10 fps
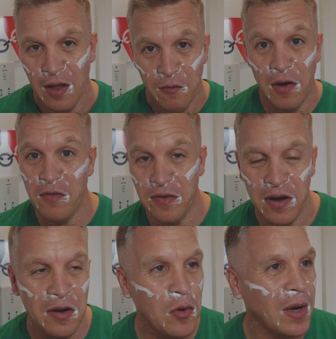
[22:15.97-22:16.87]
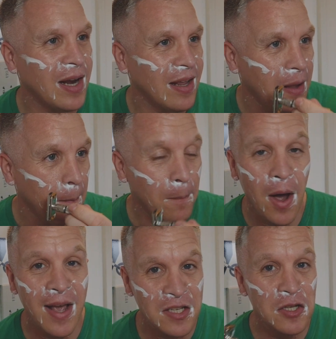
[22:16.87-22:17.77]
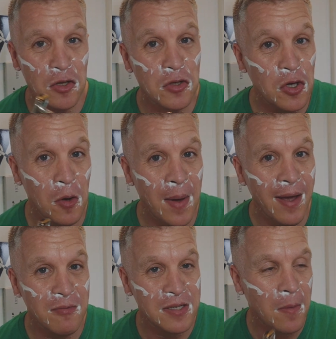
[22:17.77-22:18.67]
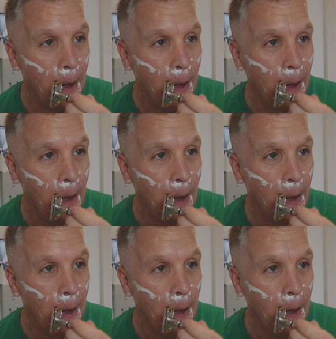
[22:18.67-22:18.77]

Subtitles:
very, very quickly, my accent does come out.